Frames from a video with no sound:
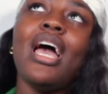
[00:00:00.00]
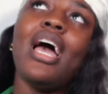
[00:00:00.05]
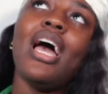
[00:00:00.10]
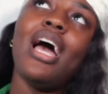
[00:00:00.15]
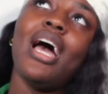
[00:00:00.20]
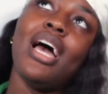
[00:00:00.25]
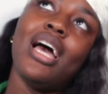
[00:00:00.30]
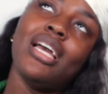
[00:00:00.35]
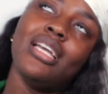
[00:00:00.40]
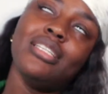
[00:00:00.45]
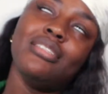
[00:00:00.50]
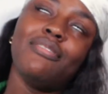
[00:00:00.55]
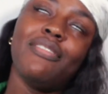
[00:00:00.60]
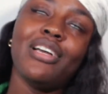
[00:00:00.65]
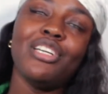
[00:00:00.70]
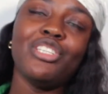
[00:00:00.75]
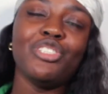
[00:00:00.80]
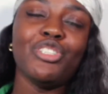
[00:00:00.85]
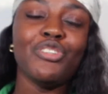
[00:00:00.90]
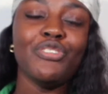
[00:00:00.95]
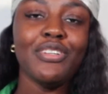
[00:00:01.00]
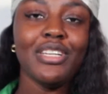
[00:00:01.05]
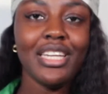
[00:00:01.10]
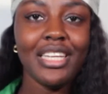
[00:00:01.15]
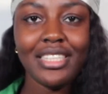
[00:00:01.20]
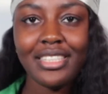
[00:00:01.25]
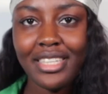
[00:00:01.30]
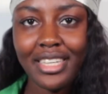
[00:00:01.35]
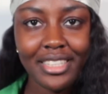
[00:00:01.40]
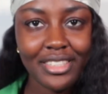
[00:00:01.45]
and fashion
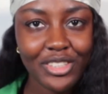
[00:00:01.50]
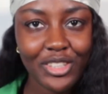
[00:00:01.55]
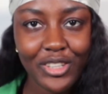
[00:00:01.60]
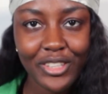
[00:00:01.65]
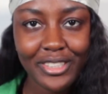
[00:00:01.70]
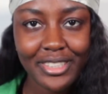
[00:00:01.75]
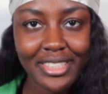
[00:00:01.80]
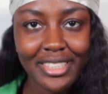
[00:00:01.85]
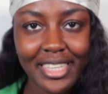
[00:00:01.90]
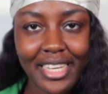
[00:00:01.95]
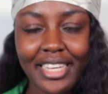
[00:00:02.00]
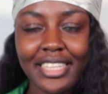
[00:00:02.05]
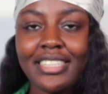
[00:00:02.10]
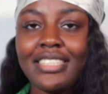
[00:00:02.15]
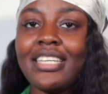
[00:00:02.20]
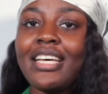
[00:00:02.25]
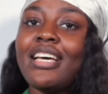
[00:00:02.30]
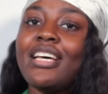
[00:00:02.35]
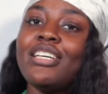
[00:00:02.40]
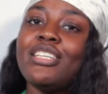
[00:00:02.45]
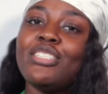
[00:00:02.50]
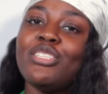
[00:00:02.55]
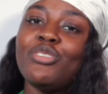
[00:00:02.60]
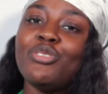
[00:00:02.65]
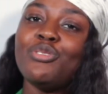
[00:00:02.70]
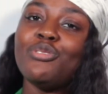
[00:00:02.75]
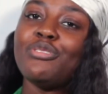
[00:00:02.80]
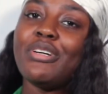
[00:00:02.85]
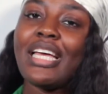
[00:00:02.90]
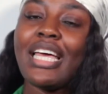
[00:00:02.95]
related content. So
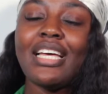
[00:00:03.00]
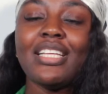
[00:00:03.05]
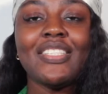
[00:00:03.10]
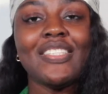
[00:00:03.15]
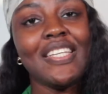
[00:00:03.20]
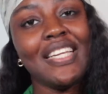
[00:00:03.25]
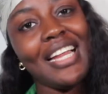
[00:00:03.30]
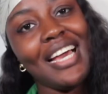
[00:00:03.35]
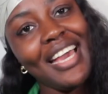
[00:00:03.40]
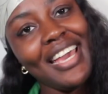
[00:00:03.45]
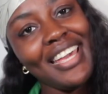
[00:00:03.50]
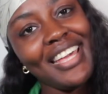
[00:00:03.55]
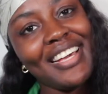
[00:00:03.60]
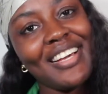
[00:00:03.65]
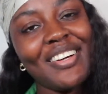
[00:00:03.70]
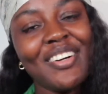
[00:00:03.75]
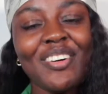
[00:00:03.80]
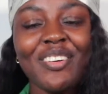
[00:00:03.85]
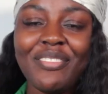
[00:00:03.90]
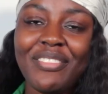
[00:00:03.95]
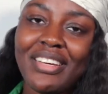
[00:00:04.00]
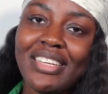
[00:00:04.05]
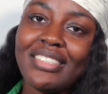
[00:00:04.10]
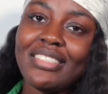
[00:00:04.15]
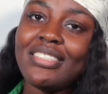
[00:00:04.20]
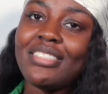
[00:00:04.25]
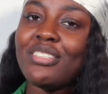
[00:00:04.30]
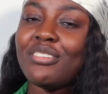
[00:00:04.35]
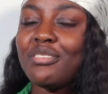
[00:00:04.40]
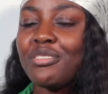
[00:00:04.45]
don't forget to like,
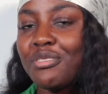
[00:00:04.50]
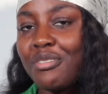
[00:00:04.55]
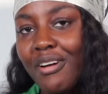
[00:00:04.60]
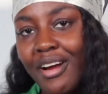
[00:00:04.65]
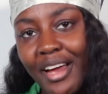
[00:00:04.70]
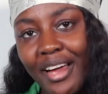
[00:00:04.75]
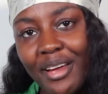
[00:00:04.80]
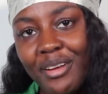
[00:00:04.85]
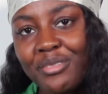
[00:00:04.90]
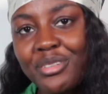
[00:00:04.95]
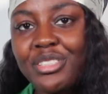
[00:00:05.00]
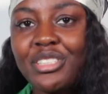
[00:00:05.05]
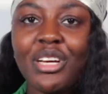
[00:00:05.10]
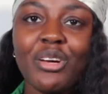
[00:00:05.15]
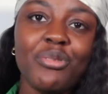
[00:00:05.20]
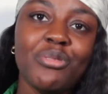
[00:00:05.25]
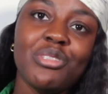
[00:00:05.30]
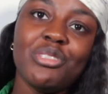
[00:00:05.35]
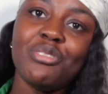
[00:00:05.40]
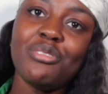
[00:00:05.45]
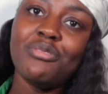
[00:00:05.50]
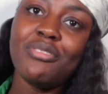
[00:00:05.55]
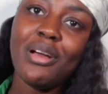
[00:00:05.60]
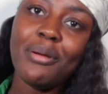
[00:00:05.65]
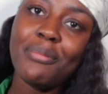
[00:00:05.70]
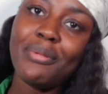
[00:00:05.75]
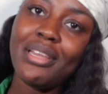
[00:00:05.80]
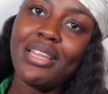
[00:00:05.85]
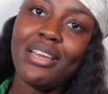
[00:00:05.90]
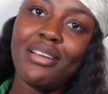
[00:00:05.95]
comment, subscribe, share with your
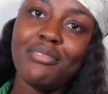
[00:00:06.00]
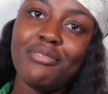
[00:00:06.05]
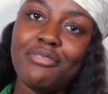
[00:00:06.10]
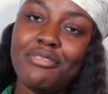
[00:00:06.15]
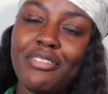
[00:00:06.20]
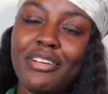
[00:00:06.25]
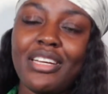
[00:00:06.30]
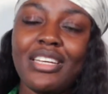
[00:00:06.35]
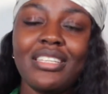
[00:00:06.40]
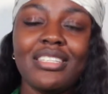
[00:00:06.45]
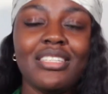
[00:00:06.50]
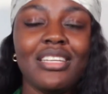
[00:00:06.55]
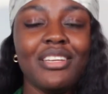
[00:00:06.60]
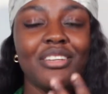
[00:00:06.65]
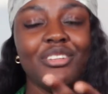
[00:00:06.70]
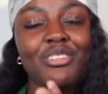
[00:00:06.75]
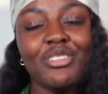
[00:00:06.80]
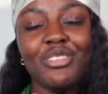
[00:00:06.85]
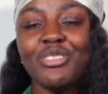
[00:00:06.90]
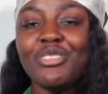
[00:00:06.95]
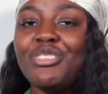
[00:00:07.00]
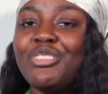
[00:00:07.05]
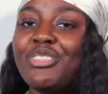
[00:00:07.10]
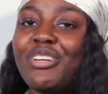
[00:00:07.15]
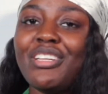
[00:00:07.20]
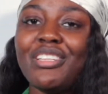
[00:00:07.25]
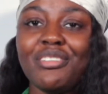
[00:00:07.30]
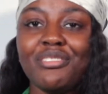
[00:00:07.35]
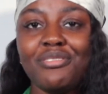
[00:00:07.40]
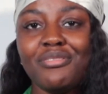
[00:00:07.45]
family and friends, and you know,
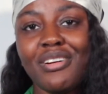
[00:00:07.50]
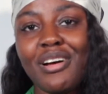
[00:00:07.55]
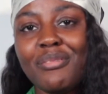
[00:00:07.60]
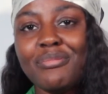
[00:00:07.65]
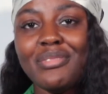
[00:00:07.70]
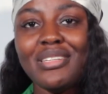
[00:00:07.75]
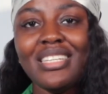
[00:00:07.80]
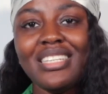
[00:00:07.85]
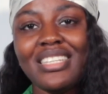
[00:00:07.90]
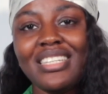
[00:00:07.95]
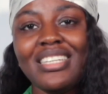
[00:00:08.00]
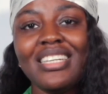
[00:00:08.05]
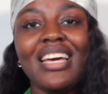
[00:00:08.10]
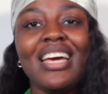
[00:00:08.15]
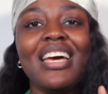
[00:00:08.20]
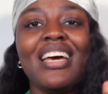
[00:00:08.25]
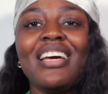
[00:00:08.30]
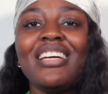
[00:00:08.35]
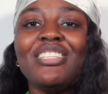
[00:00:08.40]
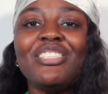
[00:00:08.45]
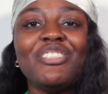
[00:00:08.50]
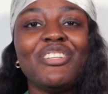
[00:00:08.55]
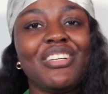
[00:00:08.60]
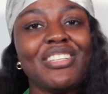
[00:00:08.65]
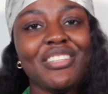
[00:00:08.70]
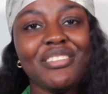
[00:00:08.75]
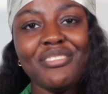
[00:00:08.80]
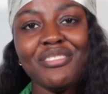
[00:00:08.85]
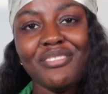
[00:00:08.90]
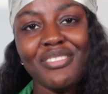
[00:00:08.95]
join the family,
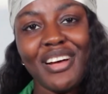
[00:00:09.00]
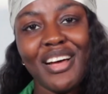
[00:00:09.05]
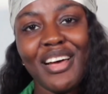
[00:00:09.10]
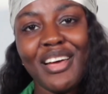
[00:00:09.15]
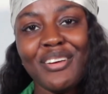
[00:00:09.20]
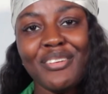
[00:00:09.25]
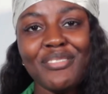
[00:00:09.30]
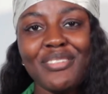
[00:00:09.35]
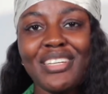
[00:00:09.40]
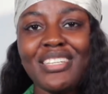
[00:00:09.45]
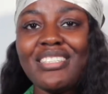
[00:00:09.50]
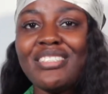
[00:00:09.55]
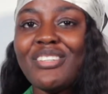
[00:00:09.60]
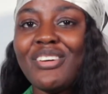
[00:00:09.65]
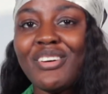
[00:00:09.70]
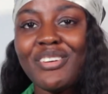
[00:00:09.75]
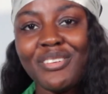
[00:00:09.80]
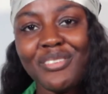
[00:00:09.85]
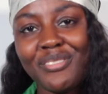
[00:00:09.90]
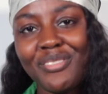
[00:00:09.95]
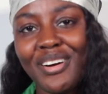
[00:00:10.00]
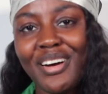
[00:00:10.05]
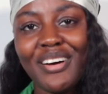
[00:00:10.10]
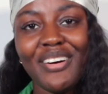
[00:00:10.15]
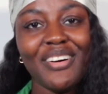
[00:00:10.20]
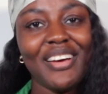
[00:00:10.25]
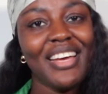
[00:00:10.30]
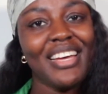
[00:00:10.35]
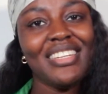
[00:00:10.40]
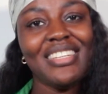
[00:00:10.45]
join the vibe. Let's talk
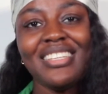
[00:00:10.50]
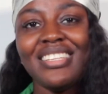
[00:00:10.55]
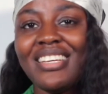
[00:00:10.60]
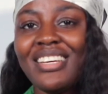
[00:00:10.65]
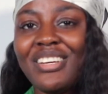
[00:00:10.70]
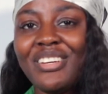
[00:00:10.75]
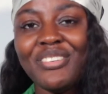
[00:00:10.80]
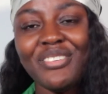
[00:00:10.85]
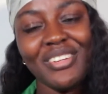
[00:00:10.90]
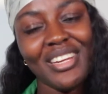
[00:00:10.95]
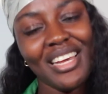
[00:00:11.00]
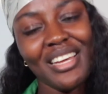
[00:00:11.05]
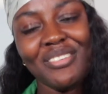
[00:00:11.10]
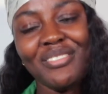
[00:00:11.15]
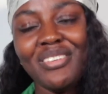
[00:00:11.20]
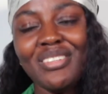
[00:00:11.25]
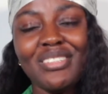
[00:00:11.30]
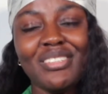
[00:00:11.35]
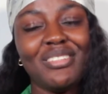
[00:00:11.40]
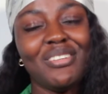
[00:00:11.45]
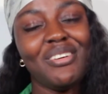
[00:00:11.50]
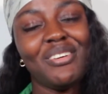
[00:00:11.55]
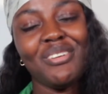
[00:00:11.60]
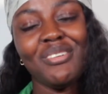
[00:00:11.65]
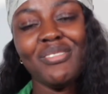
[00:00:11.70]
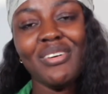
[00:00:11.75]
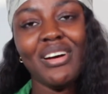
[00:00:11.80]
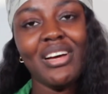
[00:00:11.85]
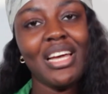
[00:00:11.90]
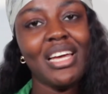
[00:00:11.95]
about anything you would like me to talk
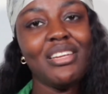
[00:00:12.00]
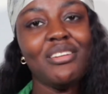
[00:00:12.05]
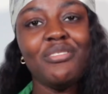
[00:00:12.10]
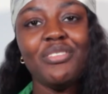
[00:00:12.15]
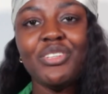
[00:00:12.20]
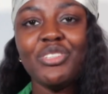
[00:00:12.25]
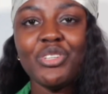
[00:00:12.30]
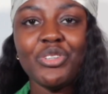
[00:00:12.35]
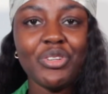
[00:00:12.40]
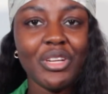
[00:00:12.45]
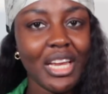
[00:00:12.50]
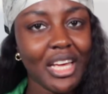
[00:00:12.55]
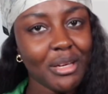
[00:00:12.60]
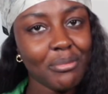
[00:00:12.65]
about, any video you